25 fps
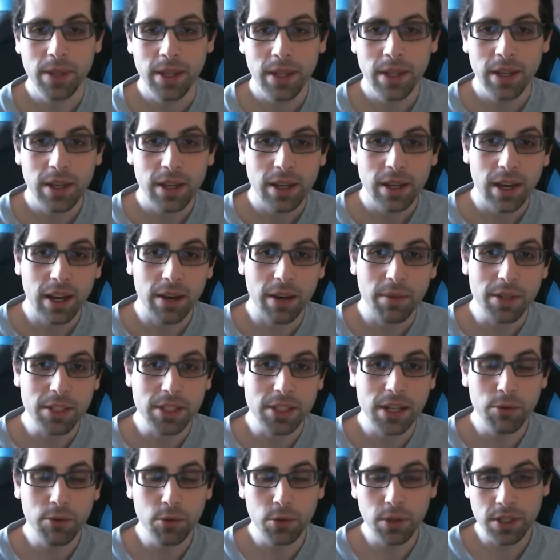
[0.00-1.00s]
but it's
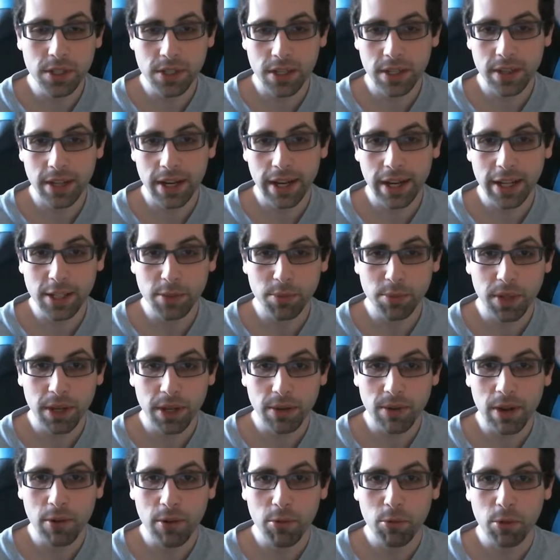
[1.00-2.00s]
never really something that I got to play
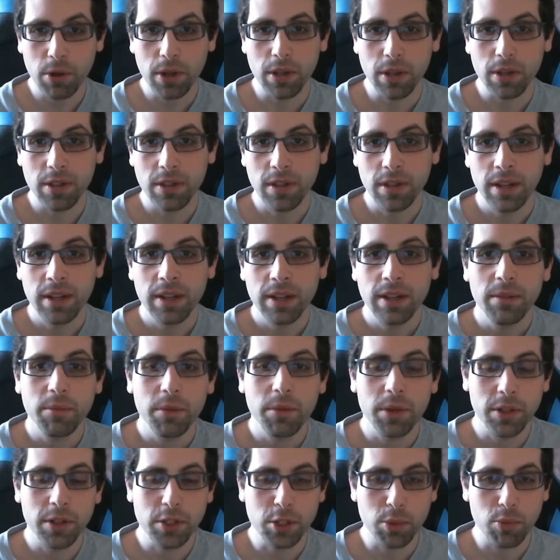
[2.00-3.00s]
around with. But
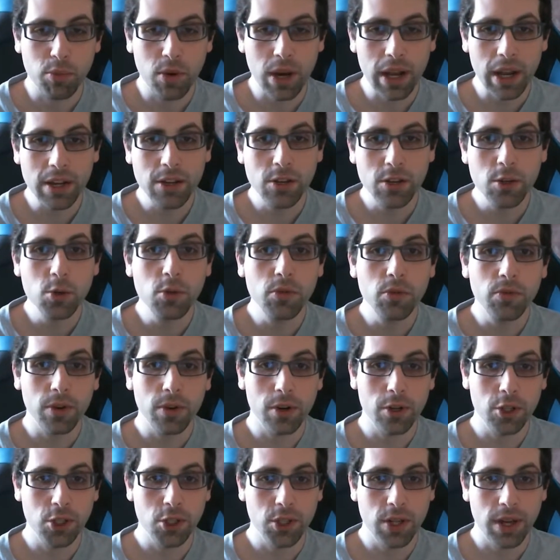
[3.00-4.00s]
there's a brand new
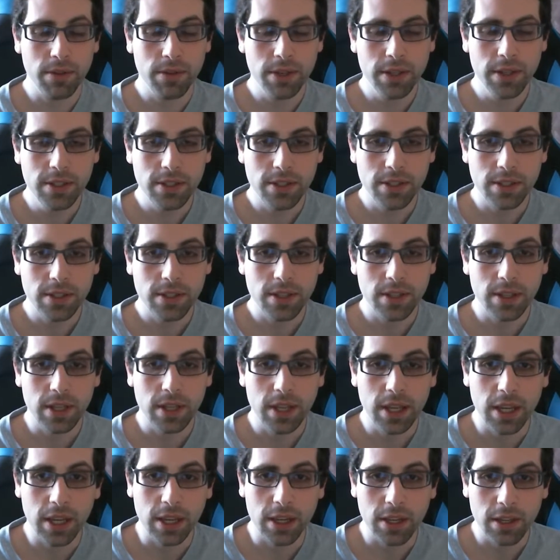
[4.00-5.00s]
version of it
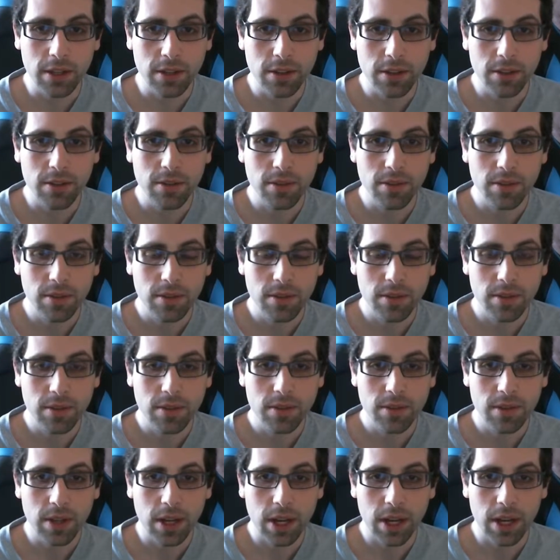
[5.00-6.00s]
in
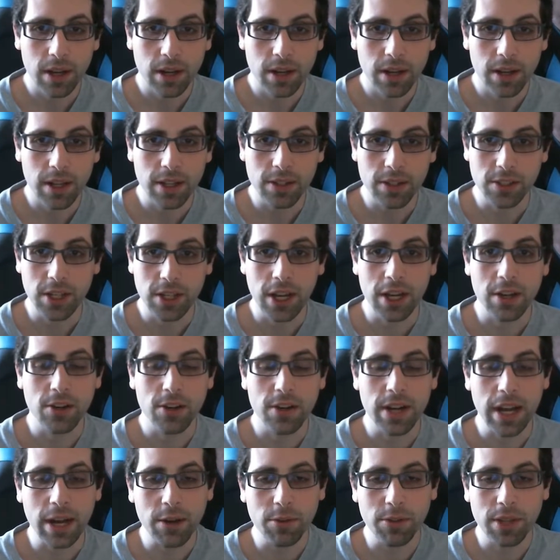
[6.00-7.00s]
Standard
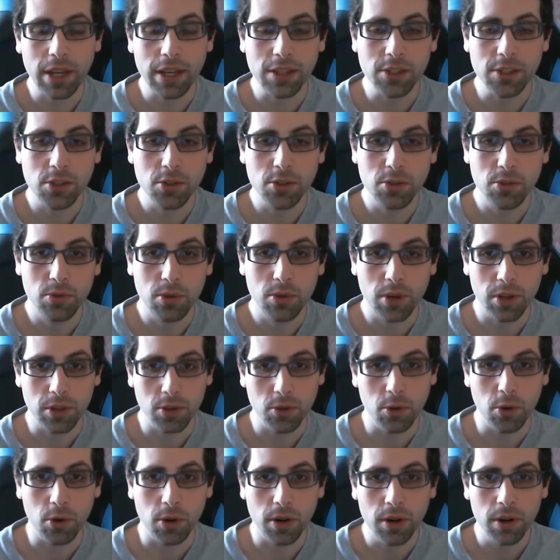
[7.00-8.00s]
now, thanks to
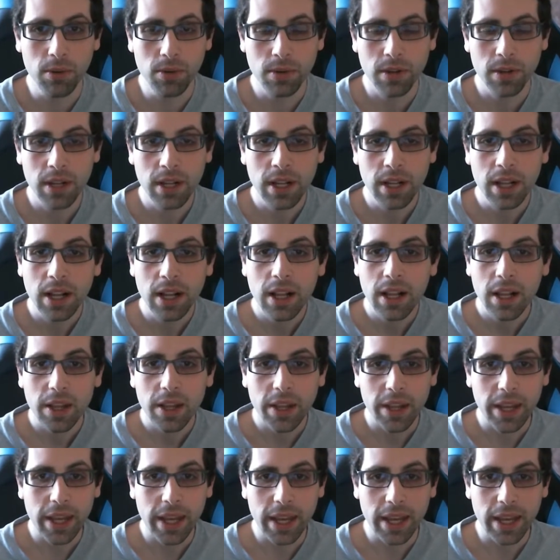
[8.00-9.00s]
Ongoro.
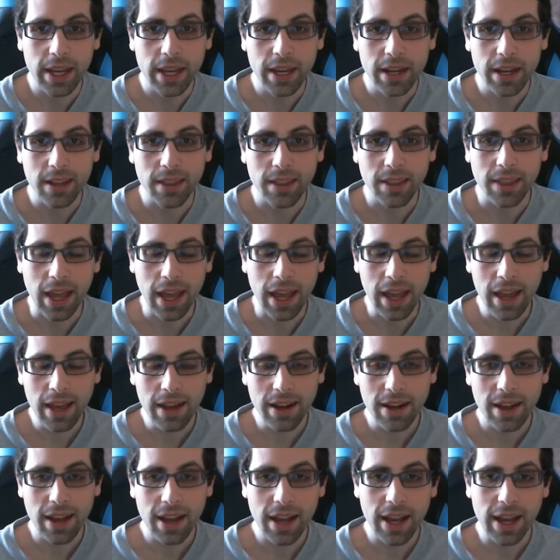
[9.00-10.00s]
And
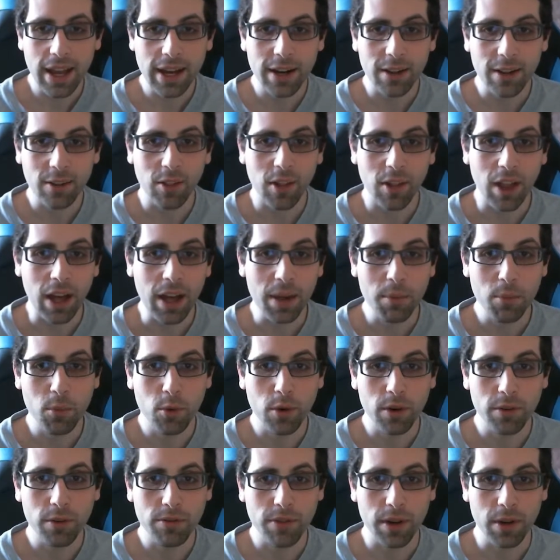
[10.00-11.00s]
that I had a lot
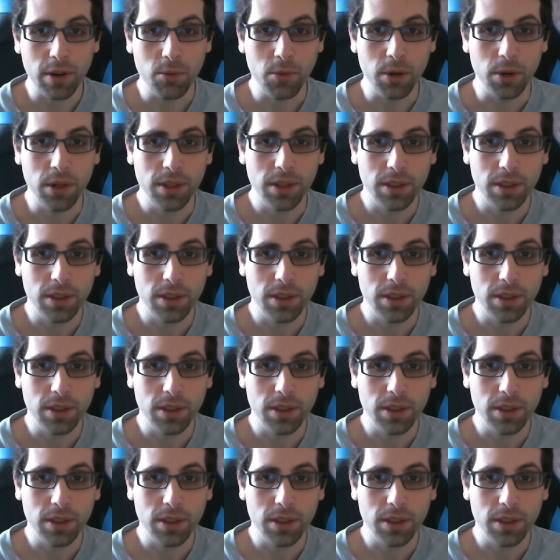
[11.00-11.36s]
more fun with.